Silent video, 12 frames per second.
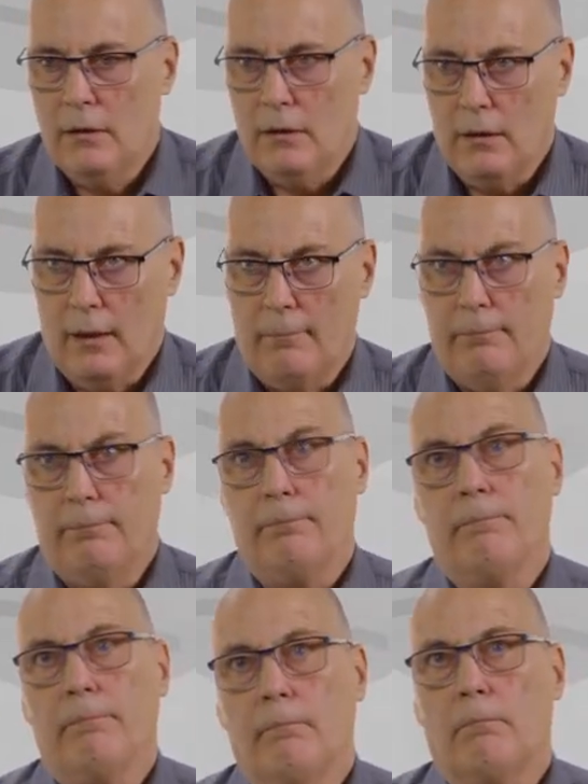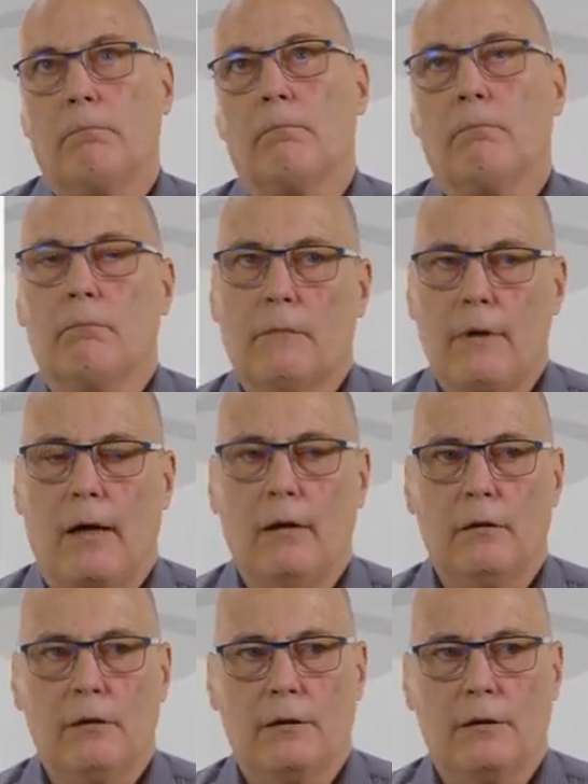Current